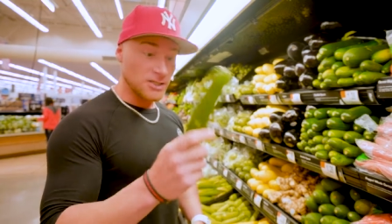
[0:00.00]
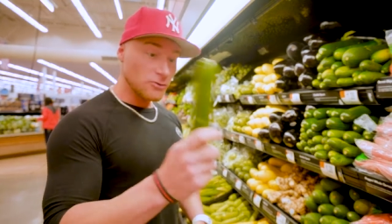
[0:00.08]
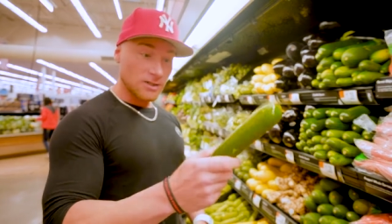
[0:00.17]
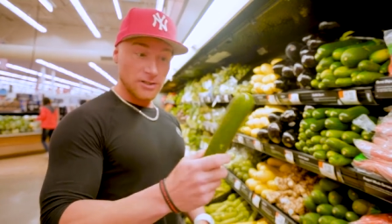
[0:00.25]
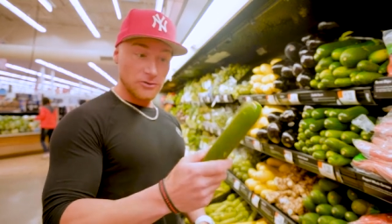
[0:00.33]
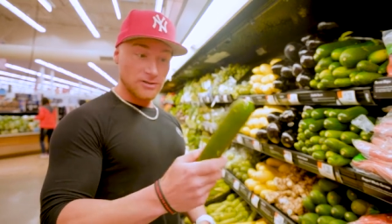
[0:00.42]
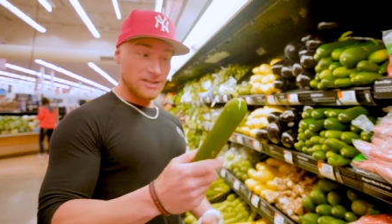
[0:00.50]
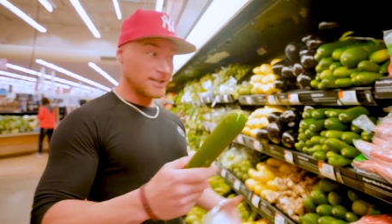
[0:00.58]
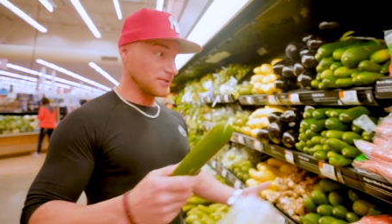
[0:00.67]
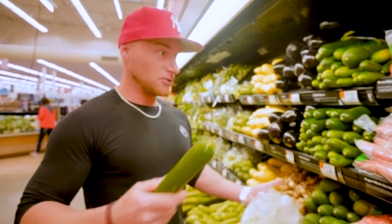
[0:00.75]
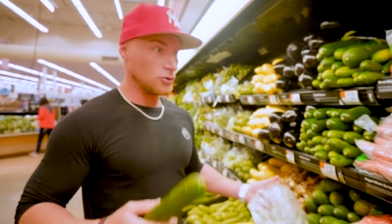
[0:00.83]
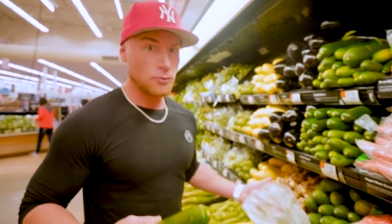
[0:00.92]
And you could literally eat
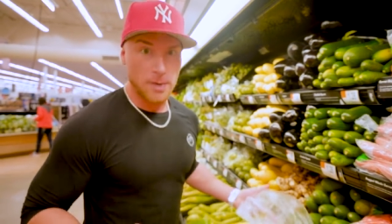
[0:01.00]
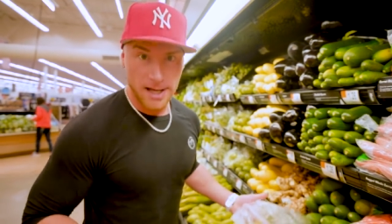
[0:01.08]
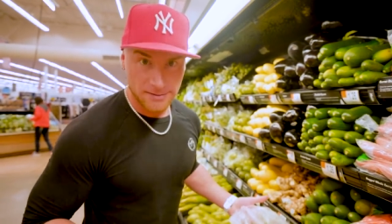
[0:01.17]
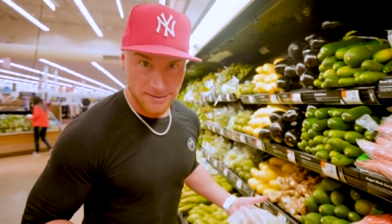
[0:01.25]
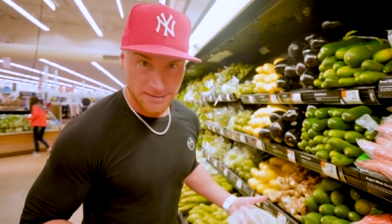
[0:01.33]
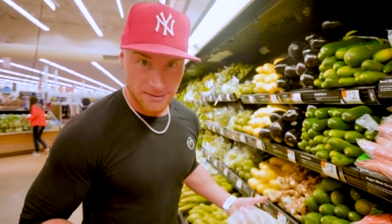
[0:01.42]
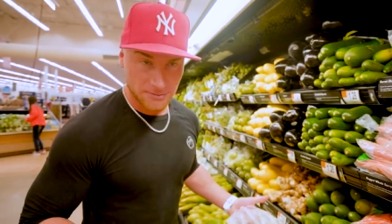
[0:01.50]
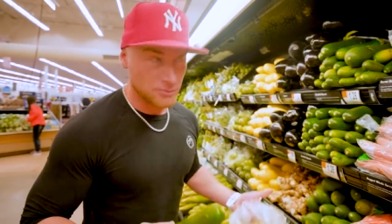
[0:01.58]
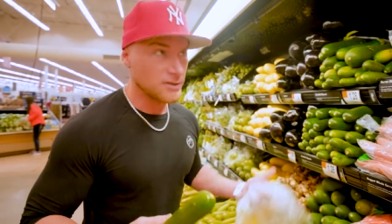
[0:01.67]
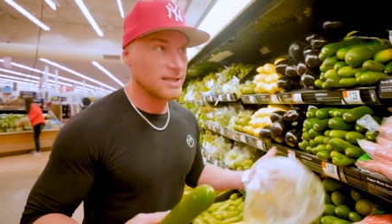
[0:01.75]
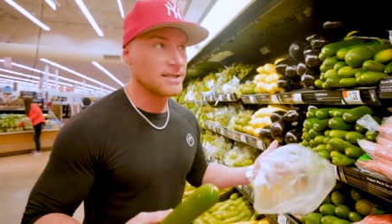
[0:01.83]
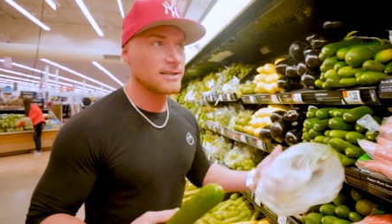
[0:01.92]
like two pounds of
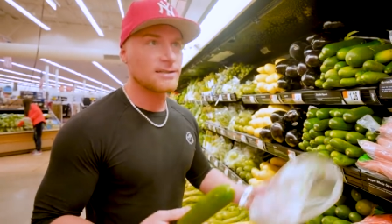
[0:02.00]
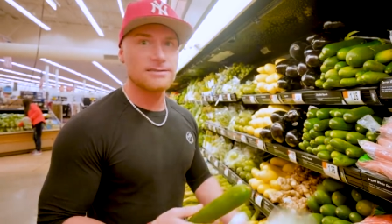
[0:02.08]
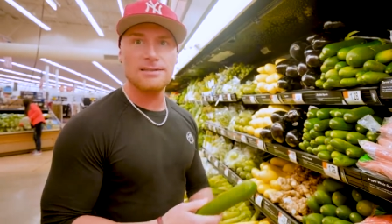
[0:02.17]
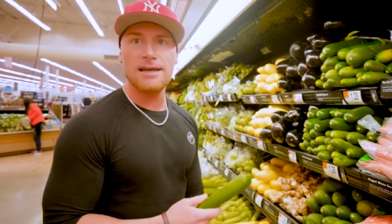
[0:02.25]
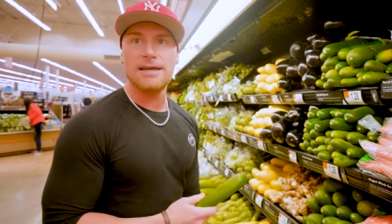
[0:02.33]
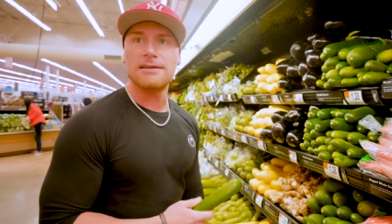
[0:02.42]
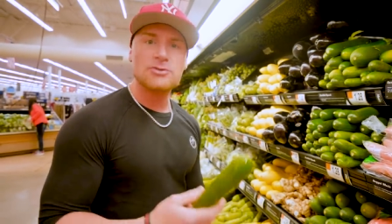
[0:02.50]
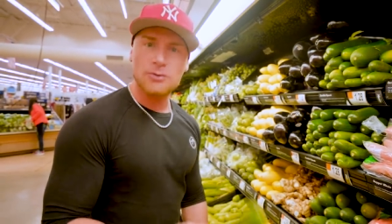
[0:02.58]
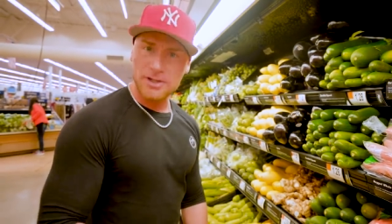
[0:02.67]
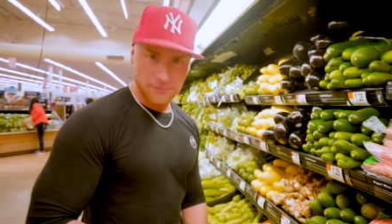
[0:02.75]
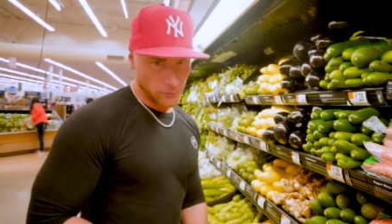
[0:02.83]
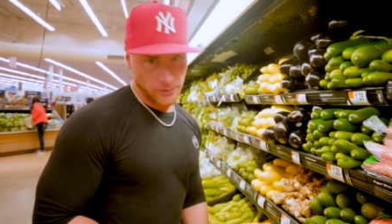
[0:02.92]
zucchini and it's like
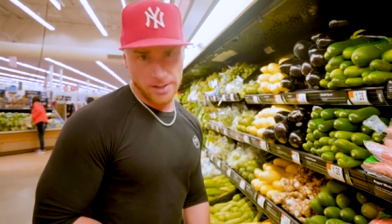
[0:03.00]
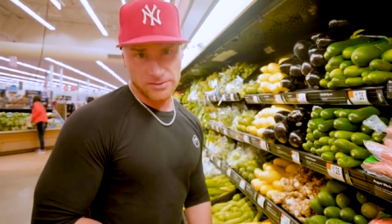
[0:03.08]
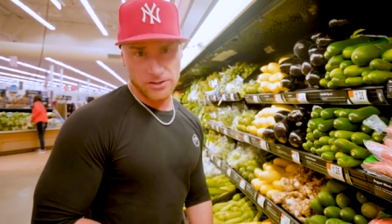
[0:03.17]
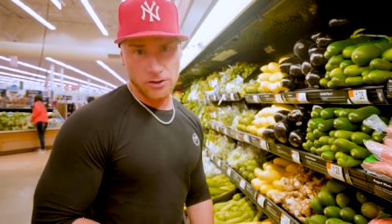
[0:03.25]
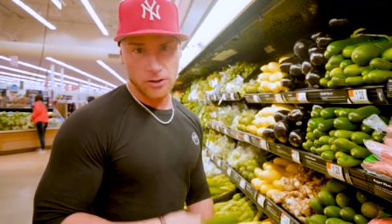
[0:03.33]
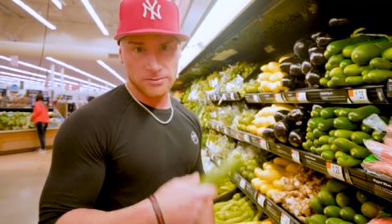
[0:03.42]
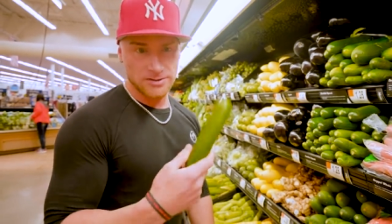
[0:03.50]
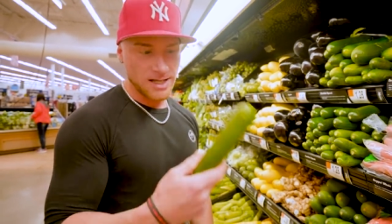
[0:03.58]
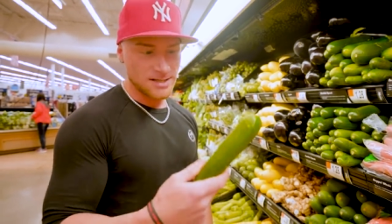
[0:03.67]
24 grams of carbs.